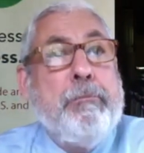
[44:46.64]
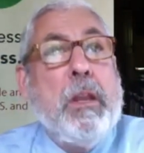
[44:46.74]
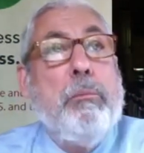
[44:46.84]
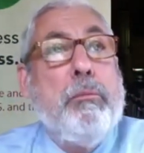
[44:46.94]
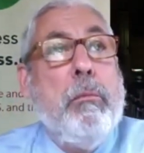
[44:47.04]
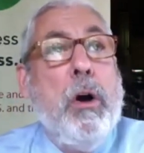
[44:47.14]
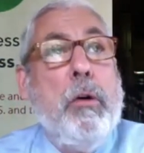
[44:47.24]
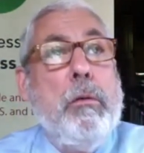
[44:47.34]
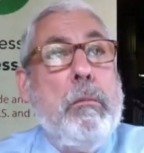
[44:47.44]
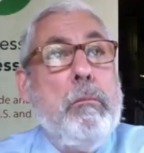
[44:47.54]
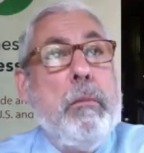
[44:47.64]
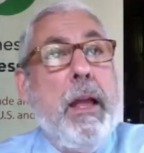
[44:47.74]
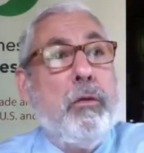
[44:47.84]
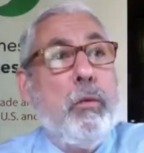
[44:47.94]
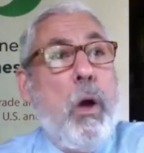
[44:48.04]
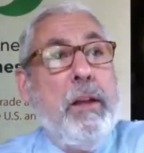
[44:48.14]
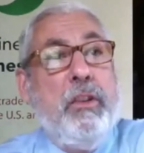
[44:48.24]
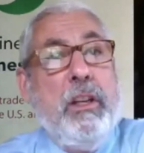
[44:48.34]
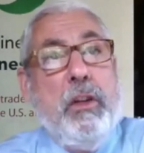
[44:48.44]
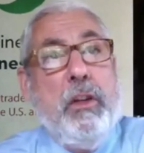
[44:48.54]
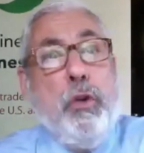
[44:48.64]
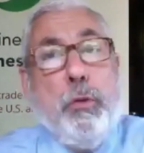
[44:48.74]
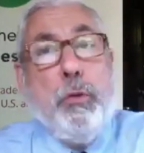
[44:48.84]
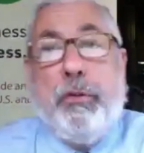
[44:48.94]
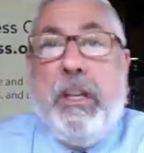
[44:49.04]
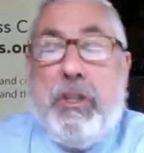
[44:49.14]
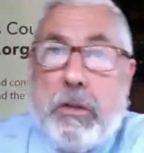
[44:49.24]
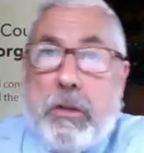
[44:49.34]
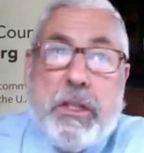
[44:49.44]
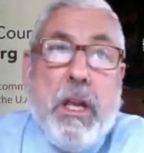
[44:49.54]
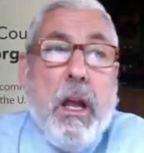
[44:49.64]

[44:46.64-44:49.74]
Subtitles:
promote XYZ new procedures.